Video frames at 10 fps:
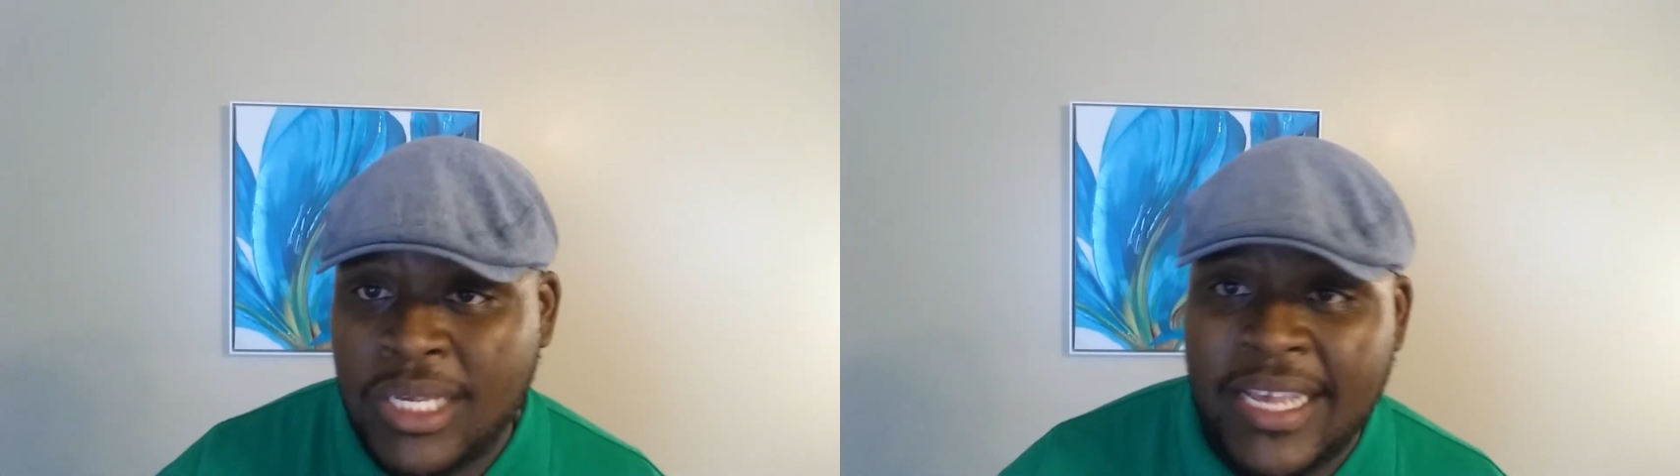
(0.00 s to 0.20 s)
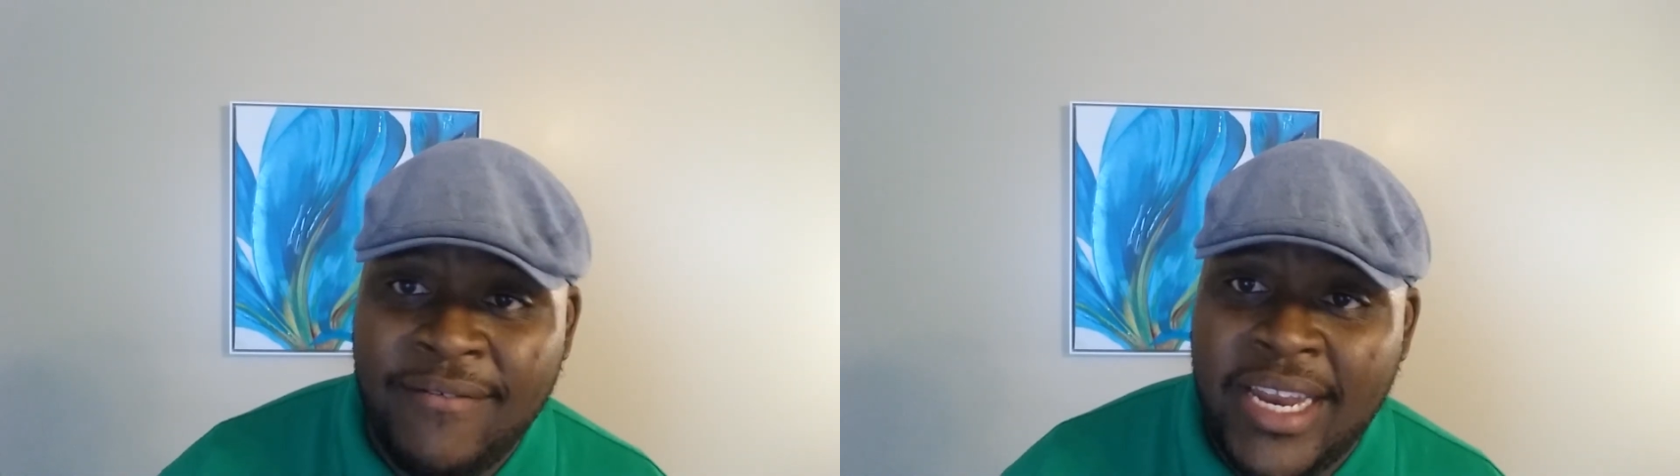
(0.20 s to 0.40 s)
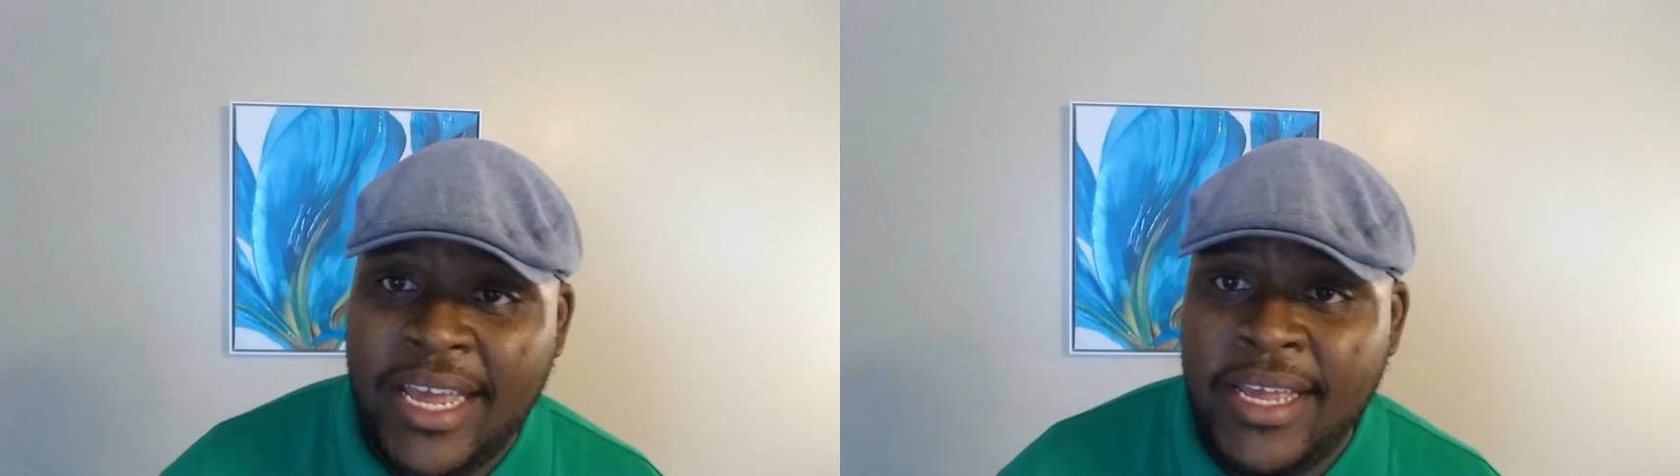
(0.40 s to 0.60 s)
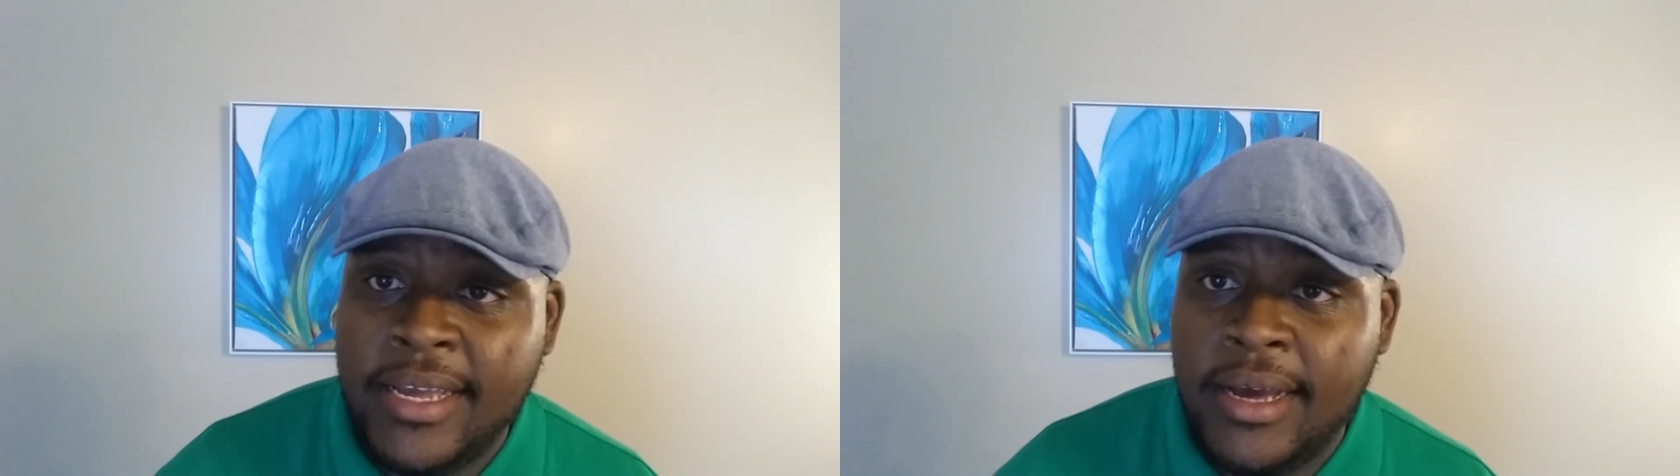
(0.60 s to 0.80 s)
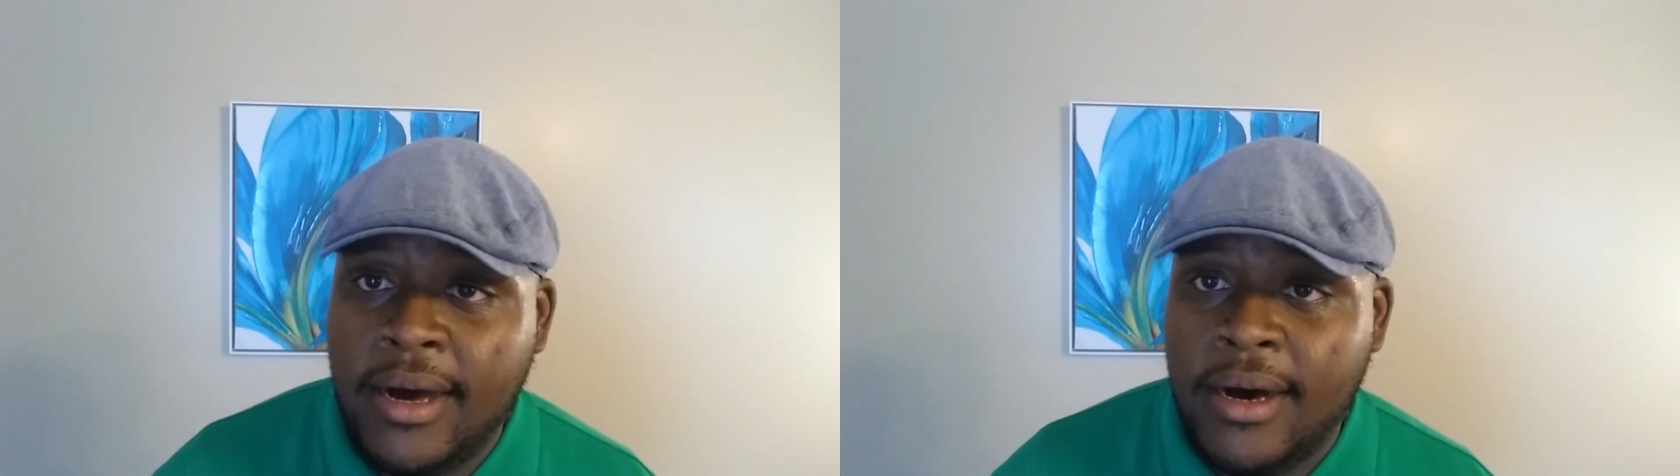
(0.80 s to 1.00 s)

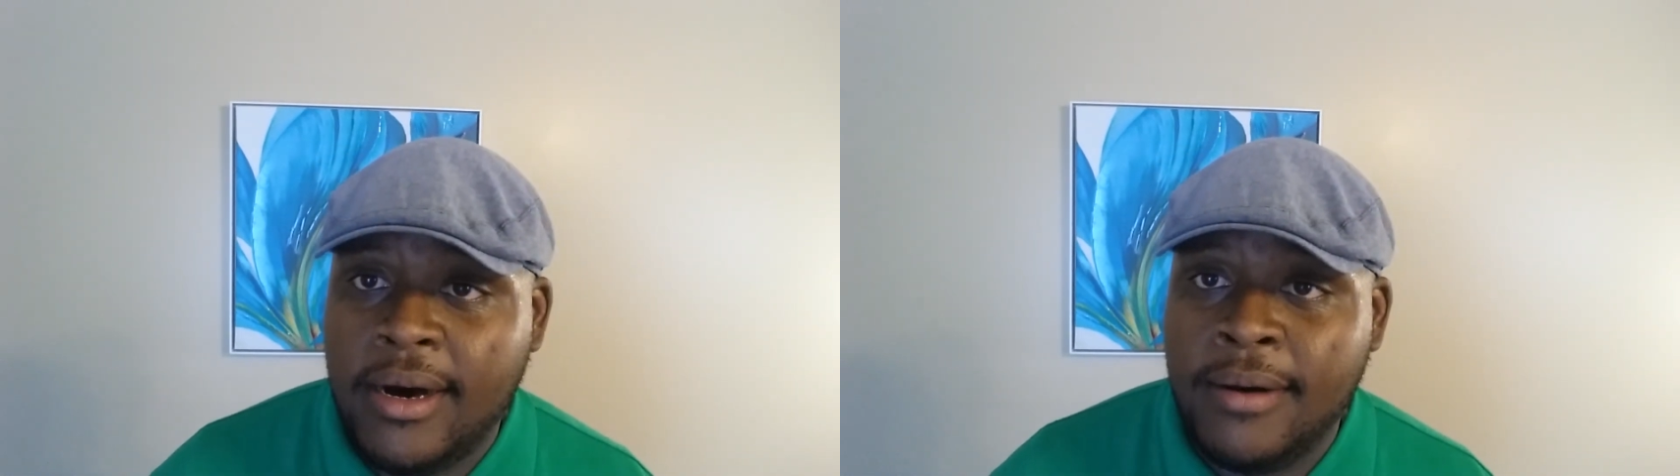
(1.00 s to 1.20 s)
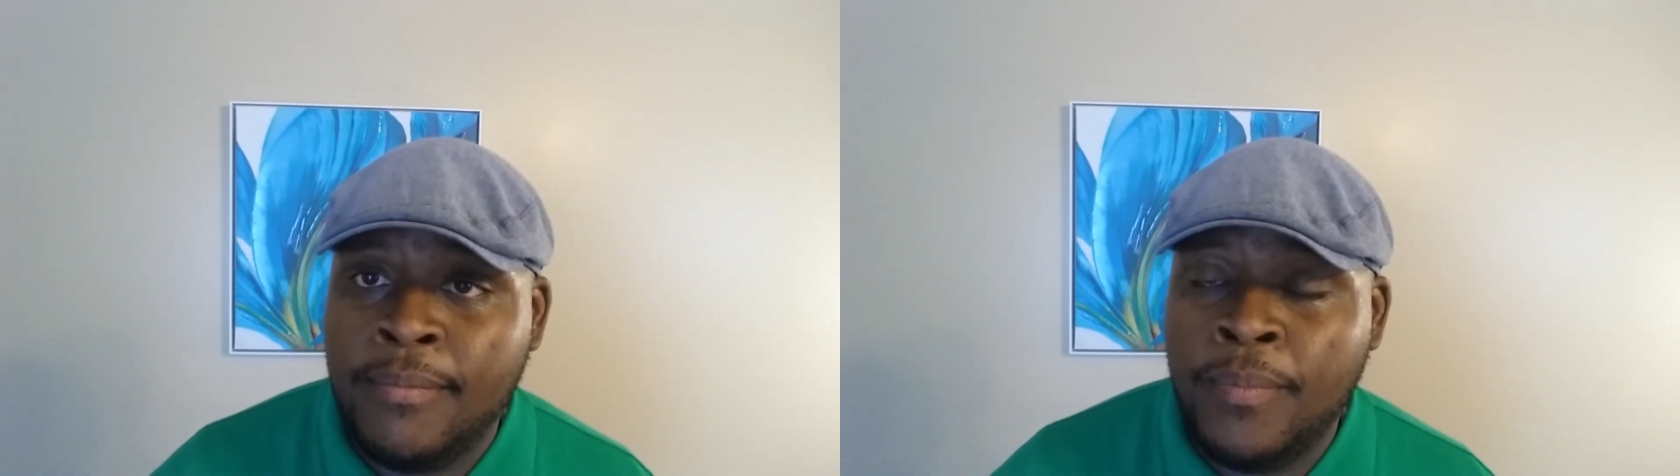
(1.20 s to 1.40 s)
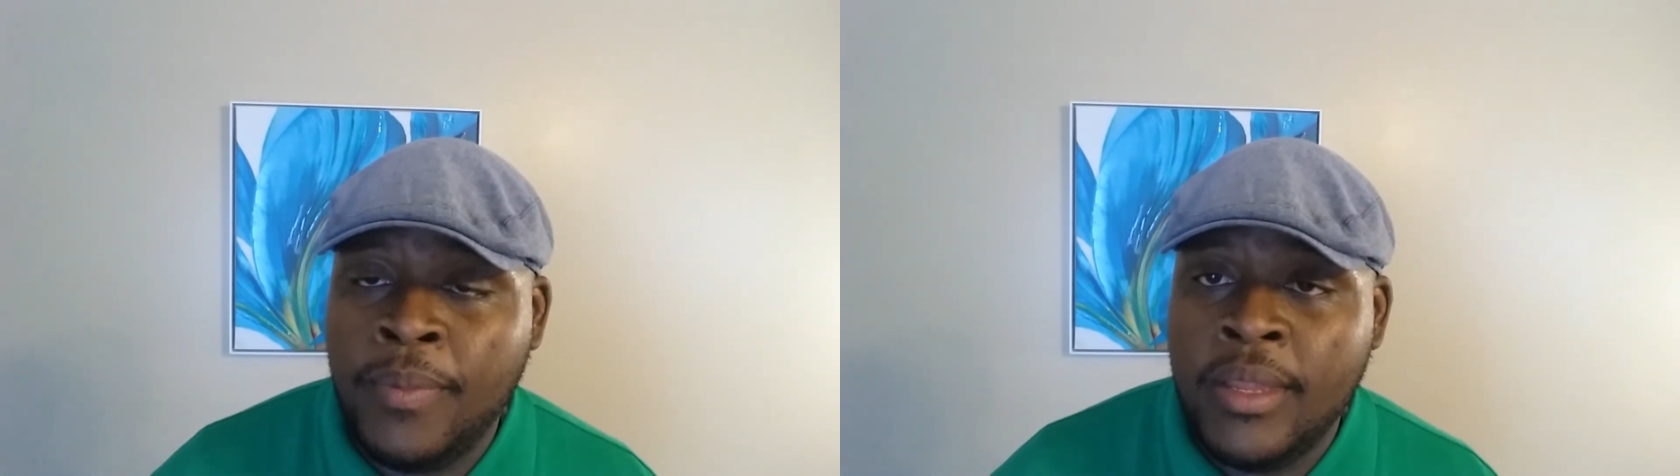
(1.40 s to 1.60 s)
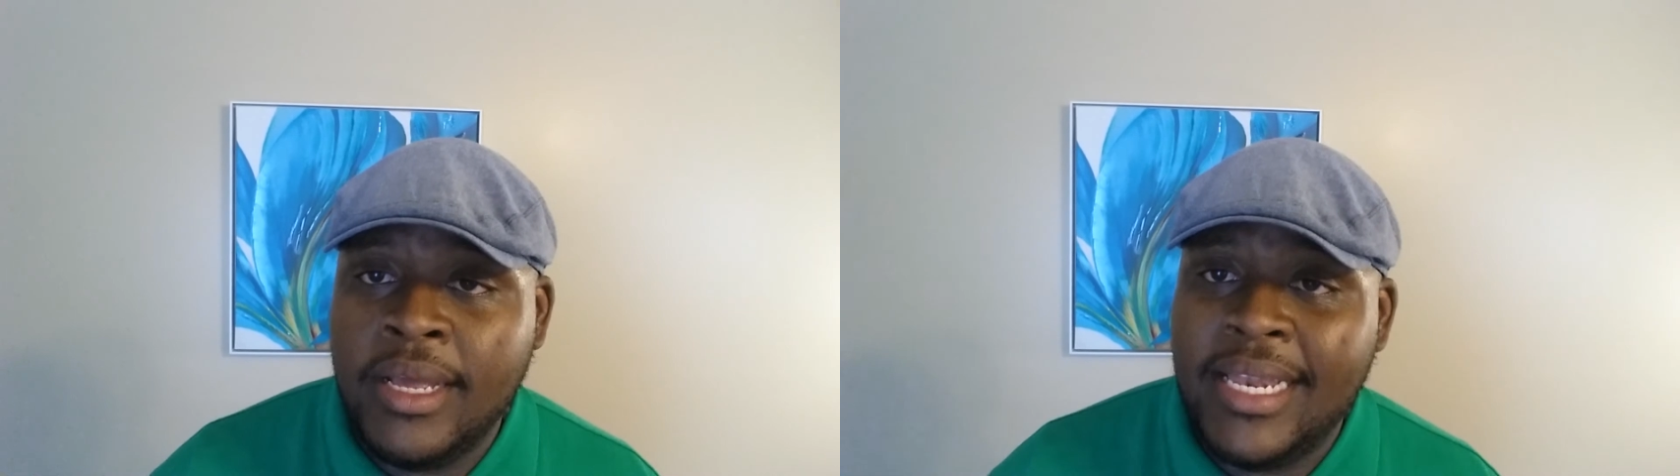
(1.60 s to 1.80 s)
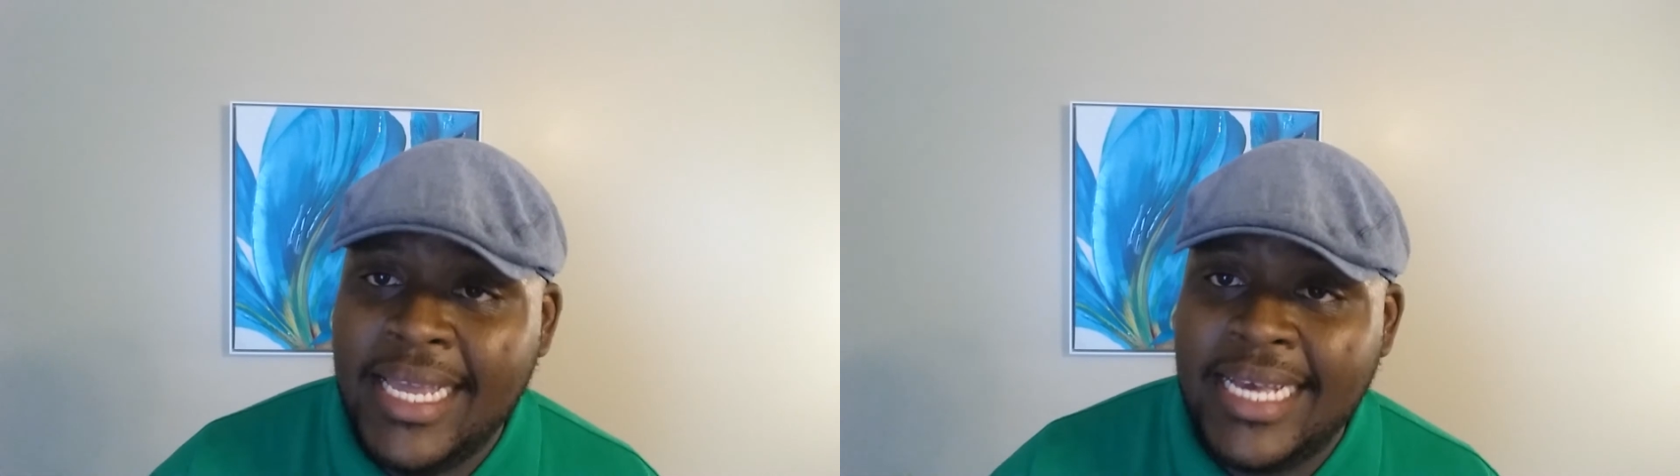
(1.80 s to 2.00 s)
7-day
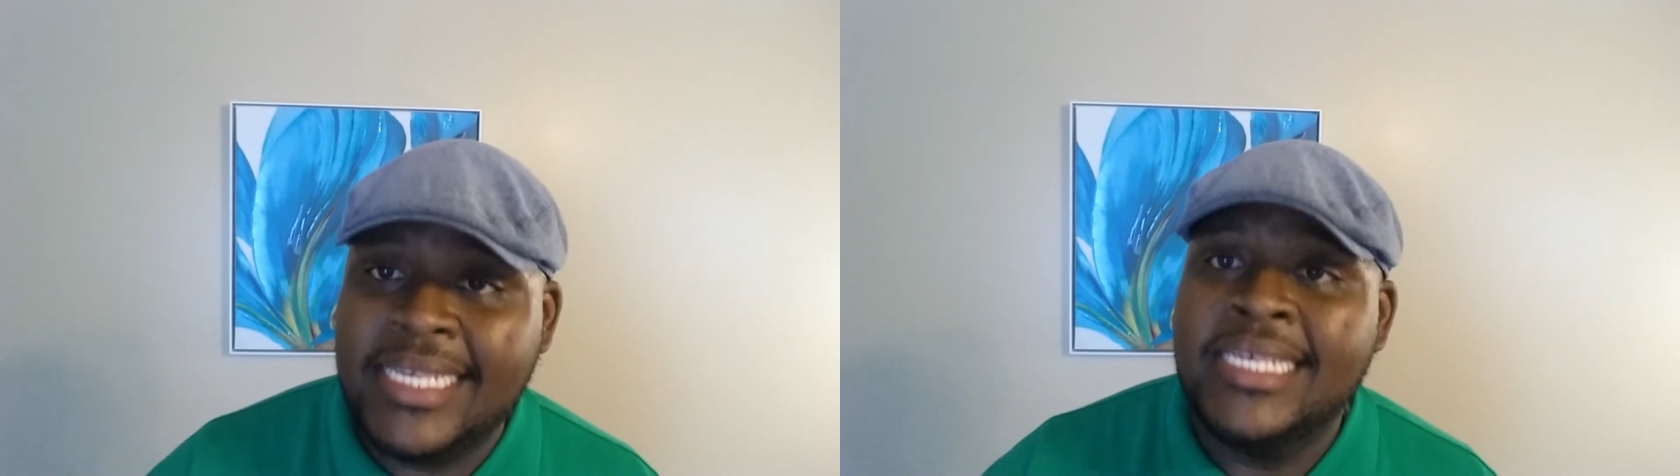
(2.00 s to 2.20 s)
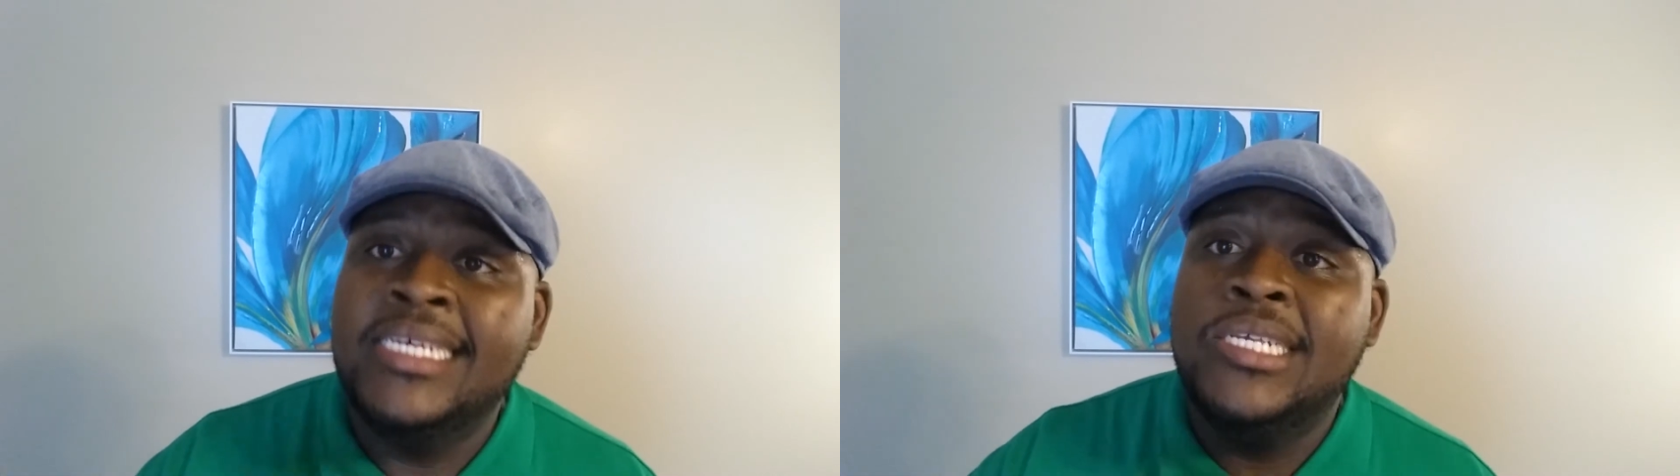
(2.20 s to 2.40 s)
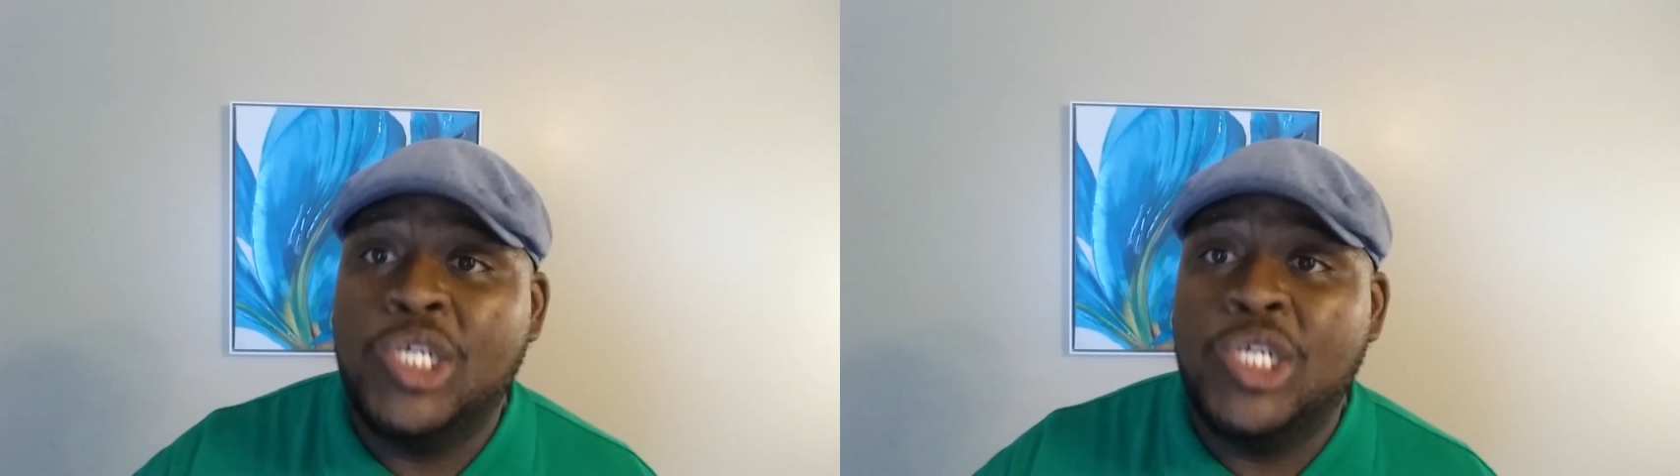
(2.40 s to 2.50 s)
list.